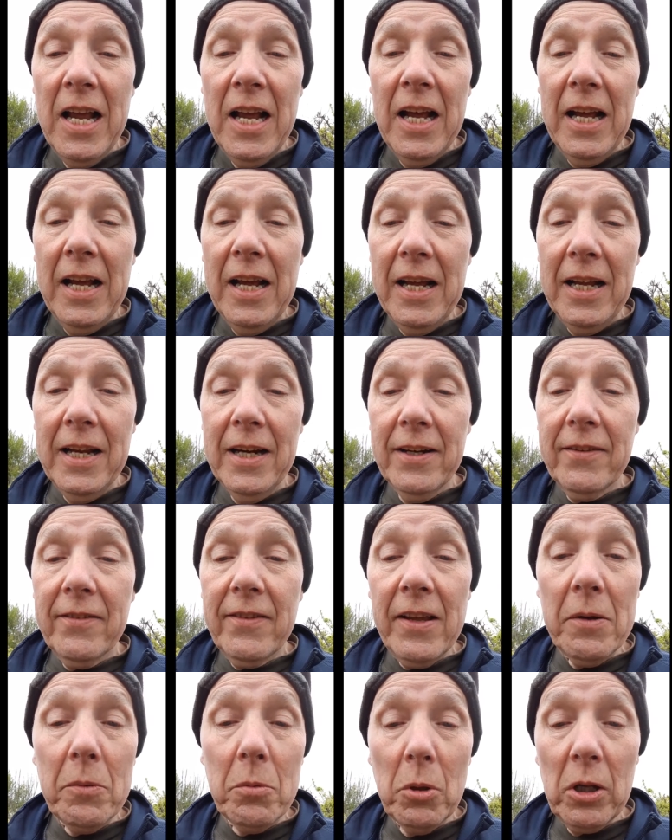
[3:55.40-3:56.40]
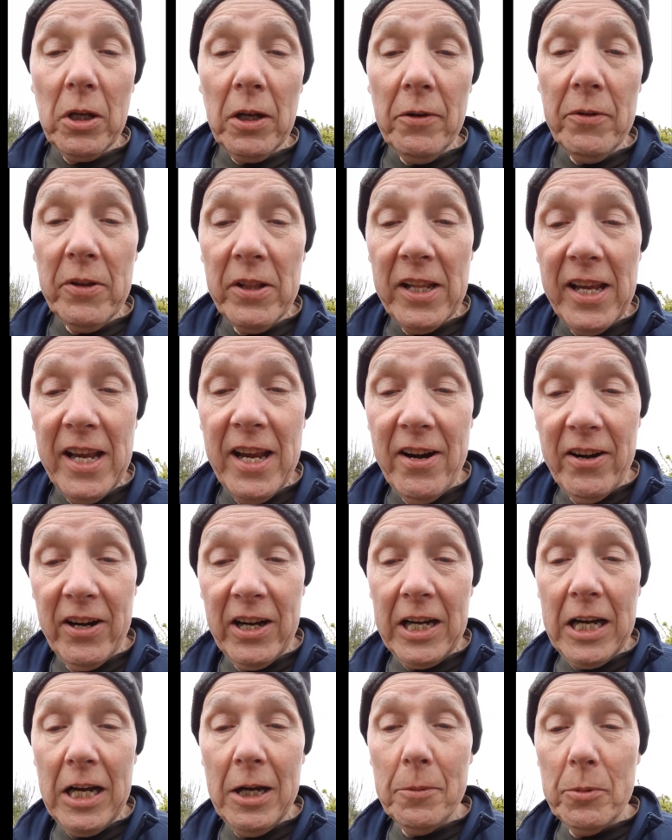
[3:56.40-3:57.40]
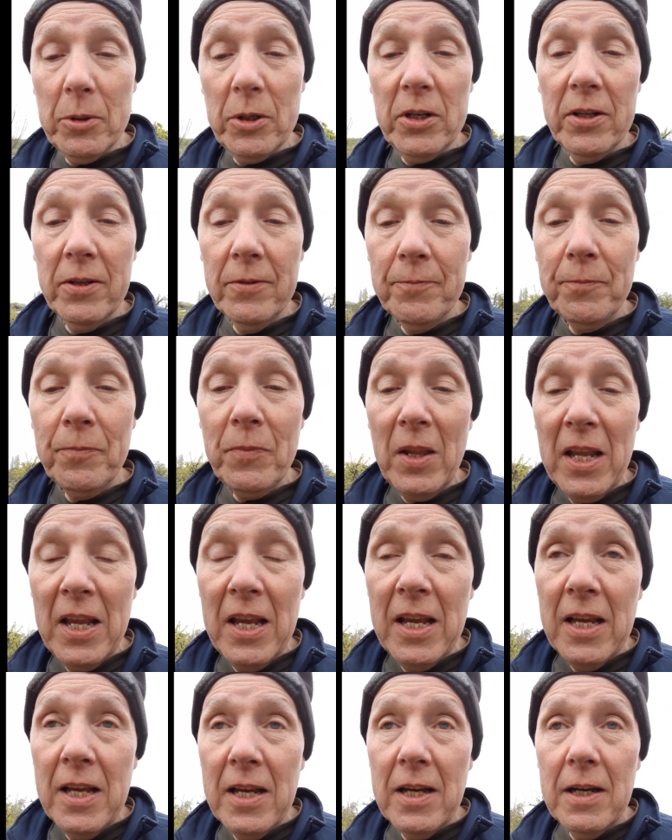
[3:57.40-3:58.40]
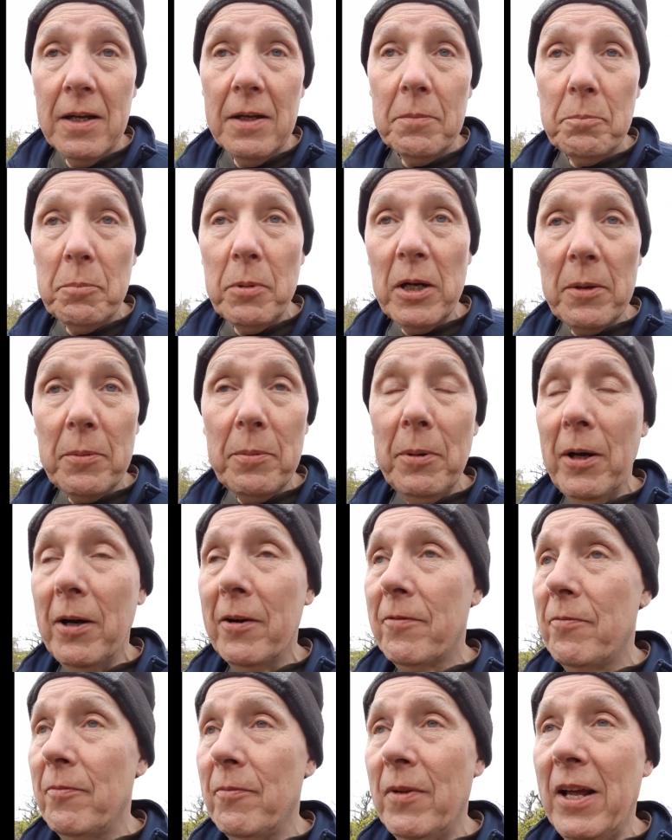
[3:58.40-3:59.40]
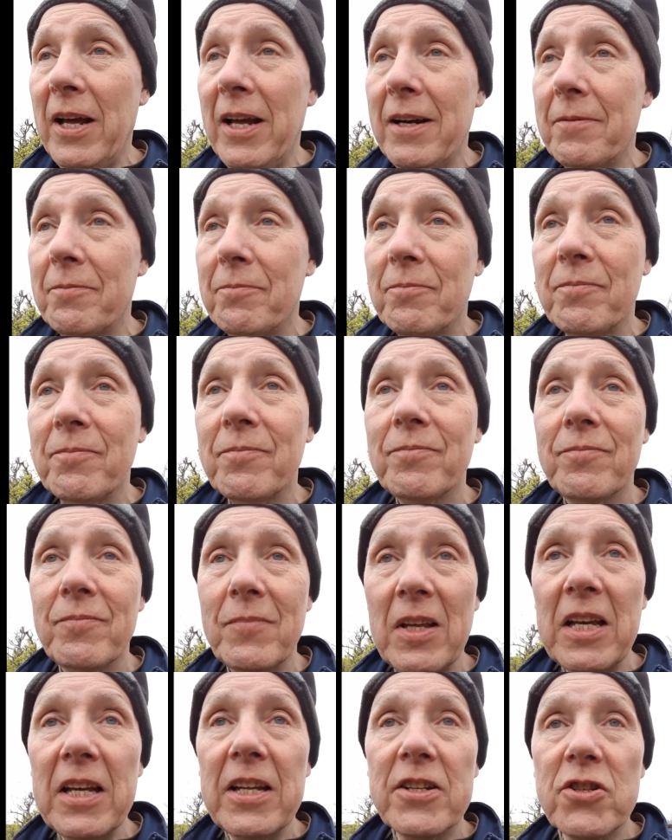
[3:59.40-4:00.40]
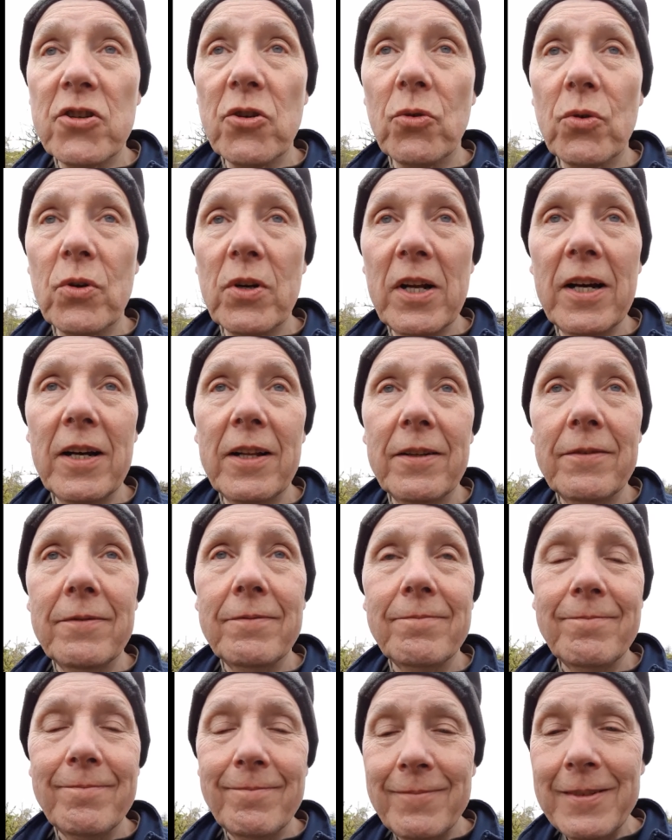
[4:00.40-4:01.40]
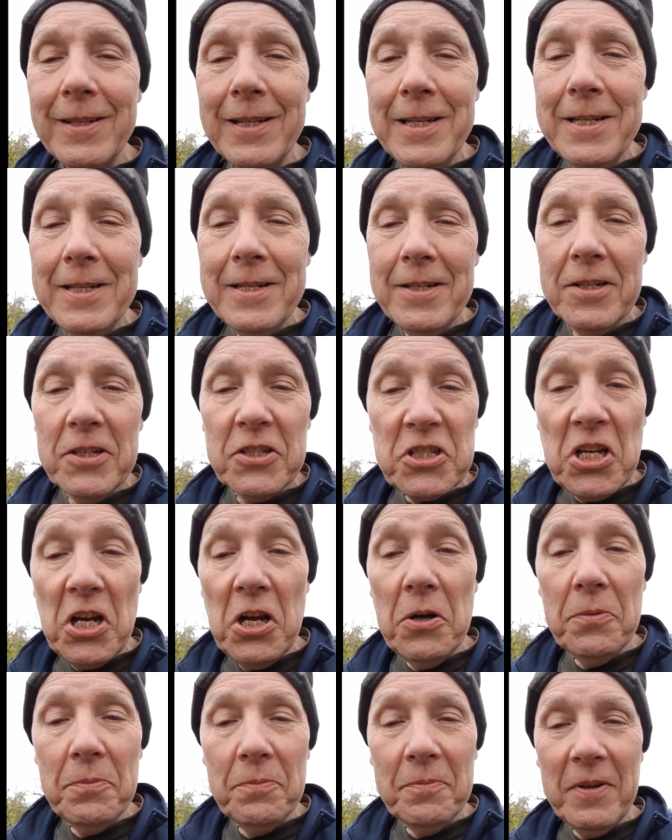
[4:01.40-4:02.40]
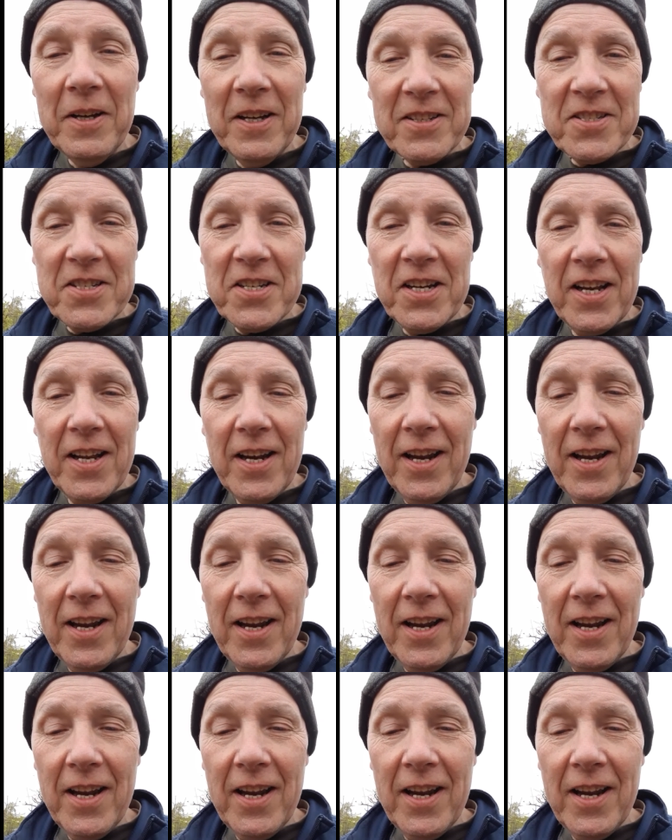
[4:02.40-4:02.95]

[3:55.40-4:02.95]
and they will go in the airing cupboard. But apart from that, it's all done. So I'll see you